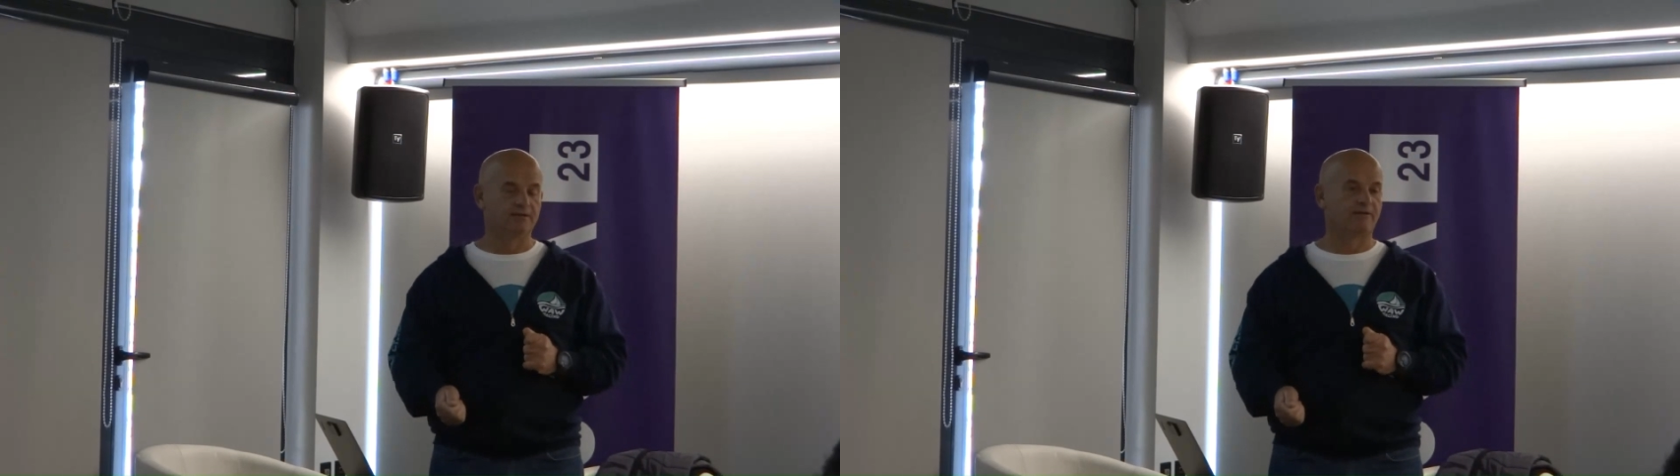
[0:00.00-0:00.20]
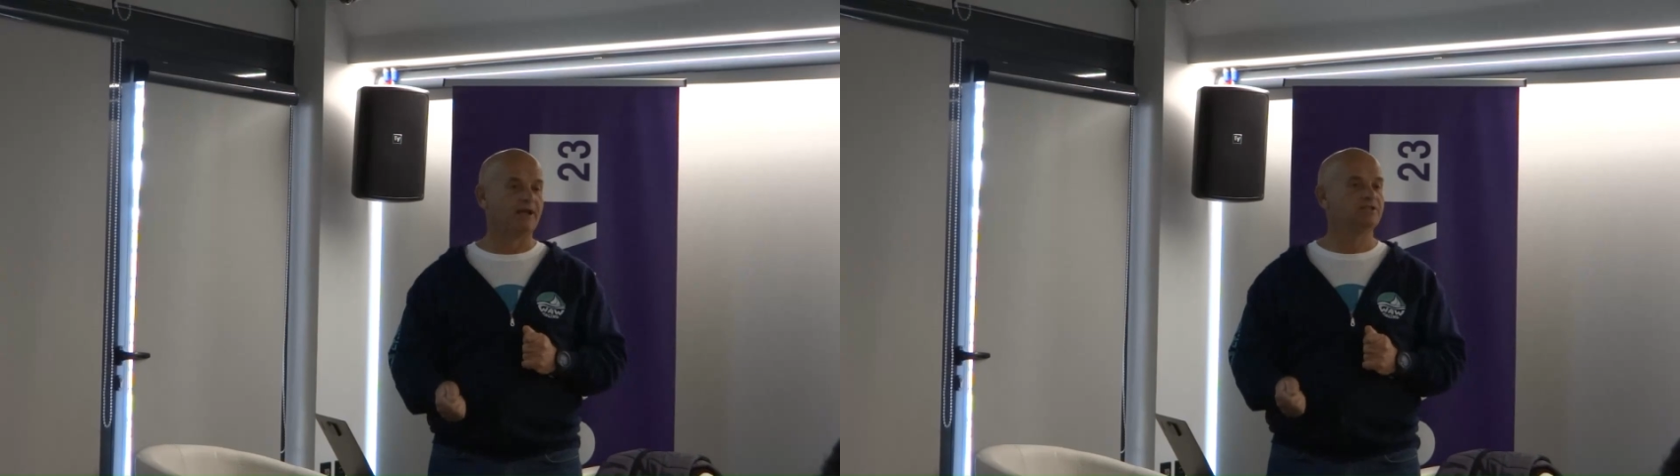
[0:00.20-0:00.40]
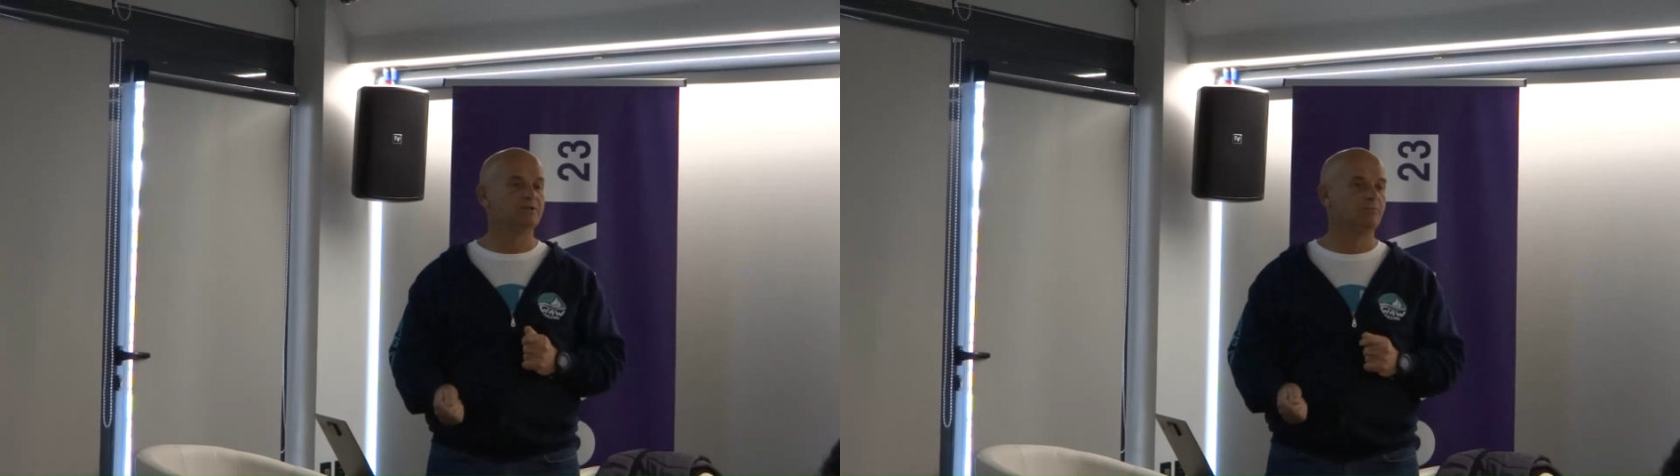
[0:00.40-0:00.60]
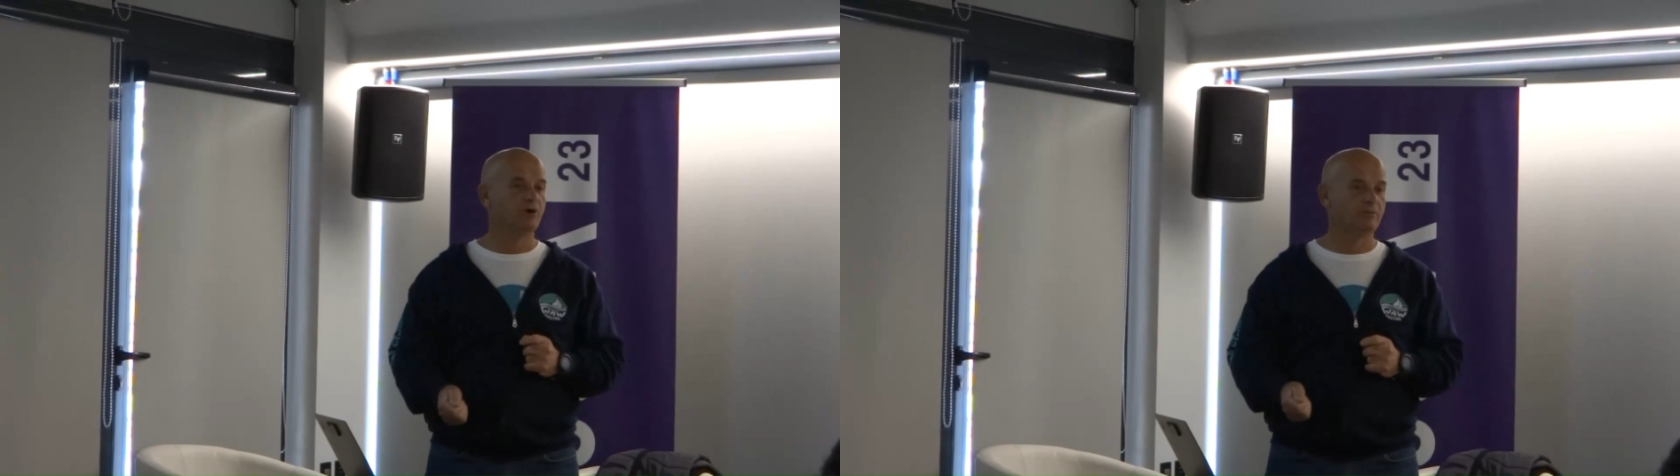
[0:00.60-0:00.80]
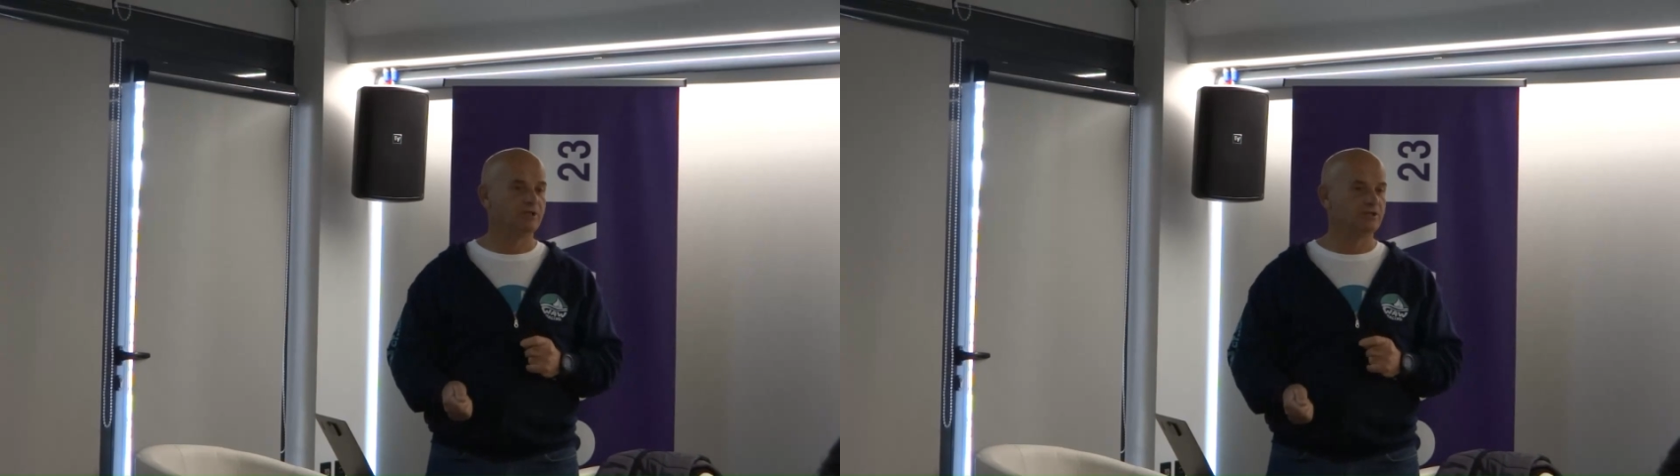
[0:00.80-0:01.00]
righting
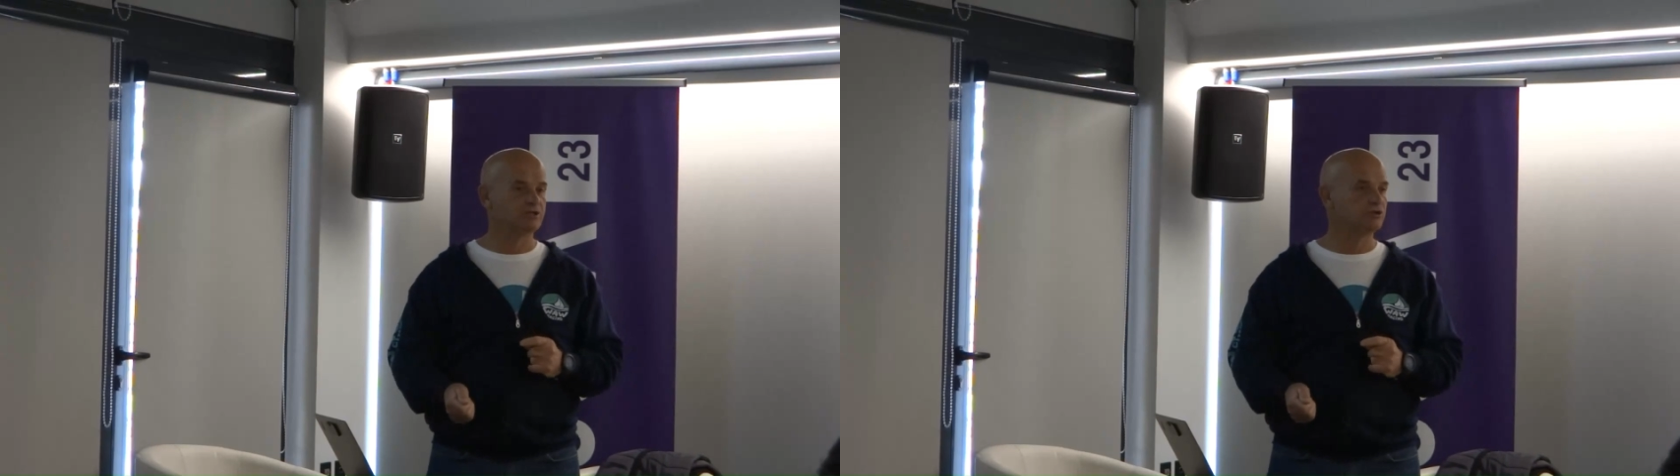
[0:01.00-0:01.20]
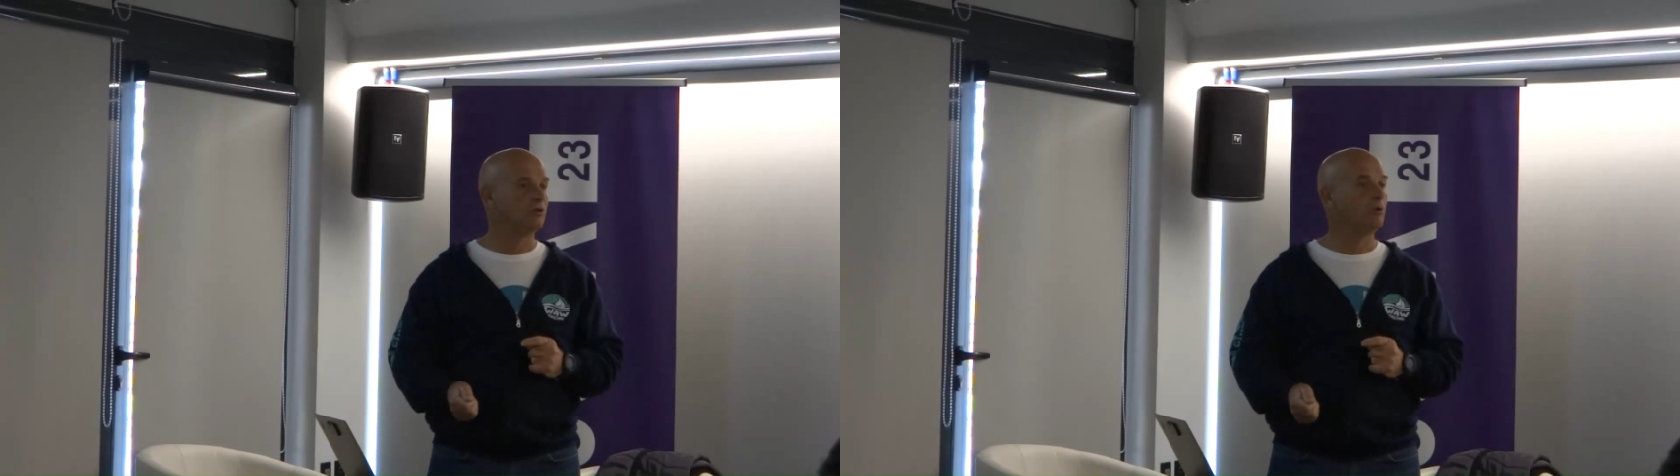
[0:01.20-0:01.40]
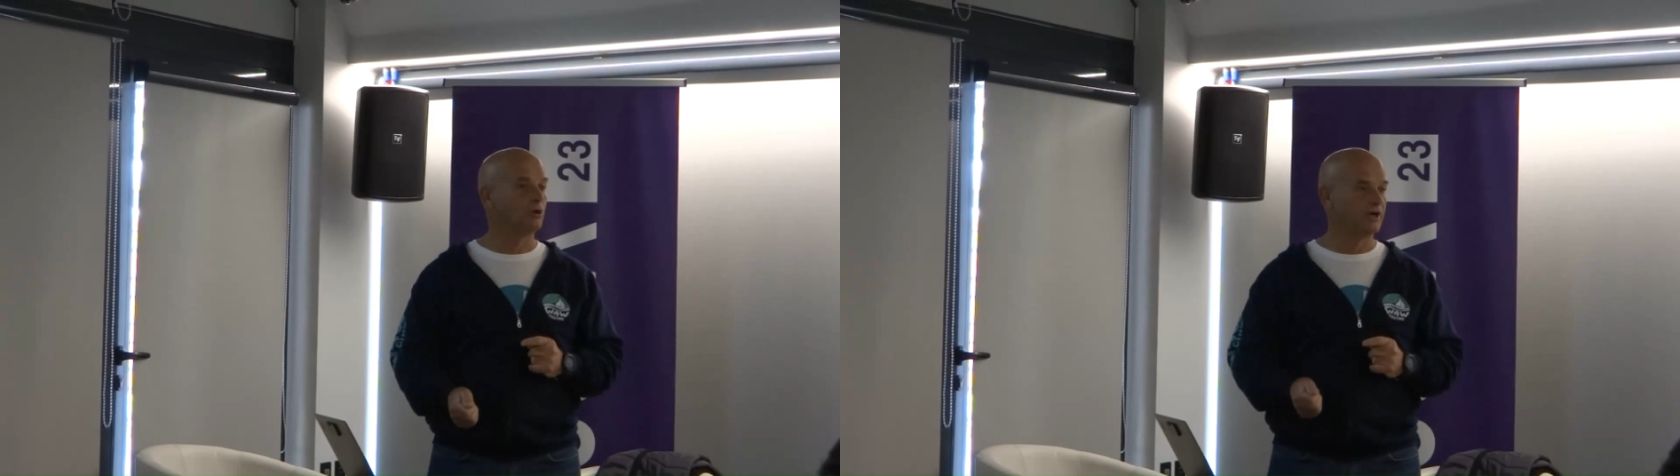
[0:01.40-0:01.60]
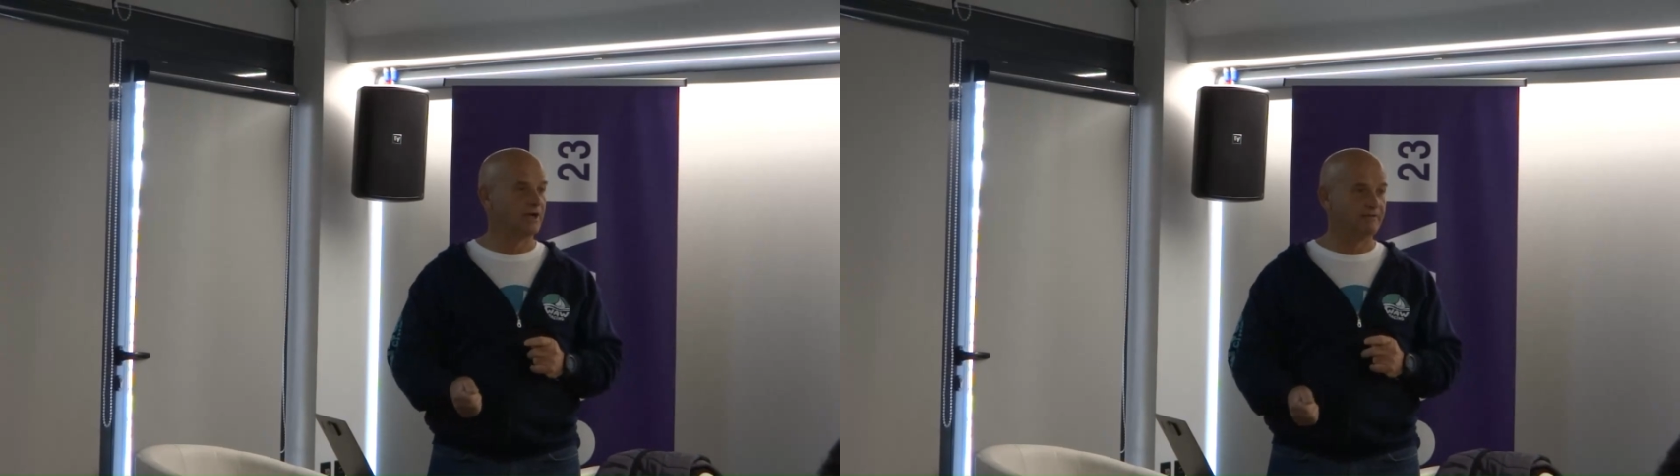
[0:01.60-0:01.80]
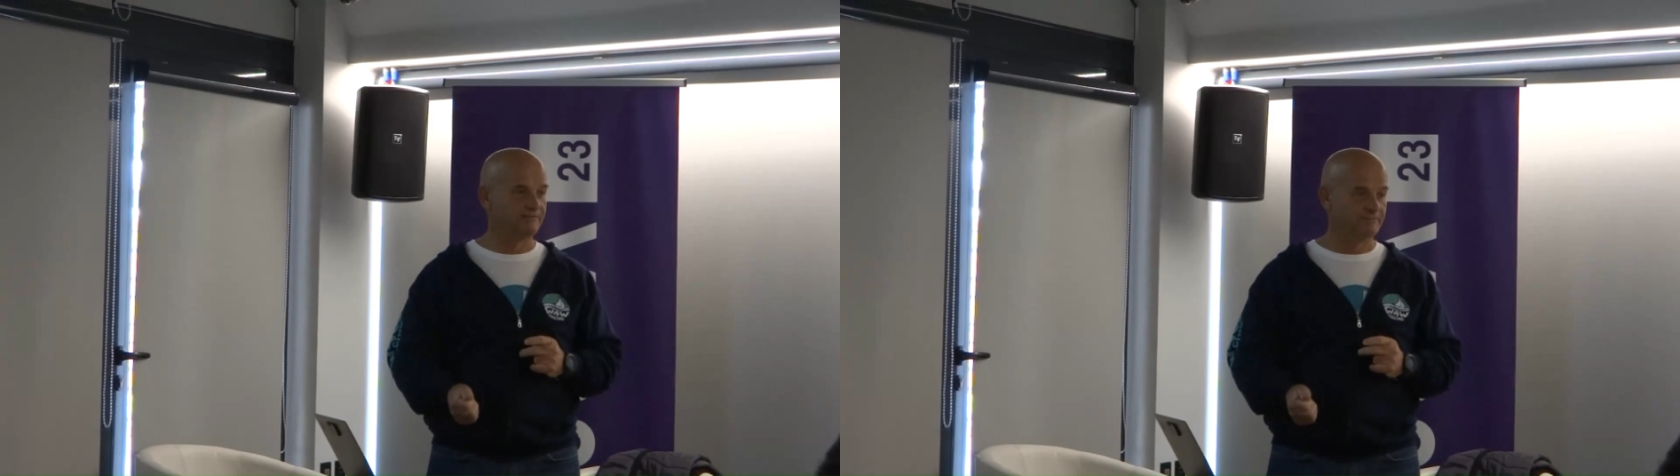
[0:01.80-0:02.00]
moment is no more
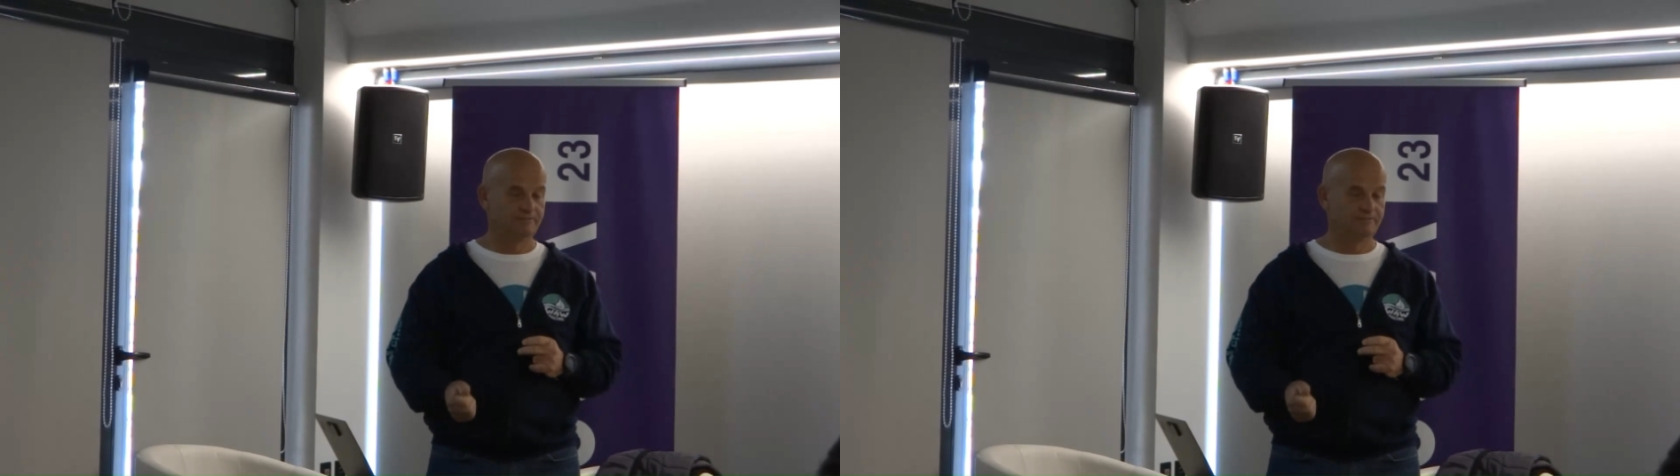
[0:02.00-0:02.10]
enough,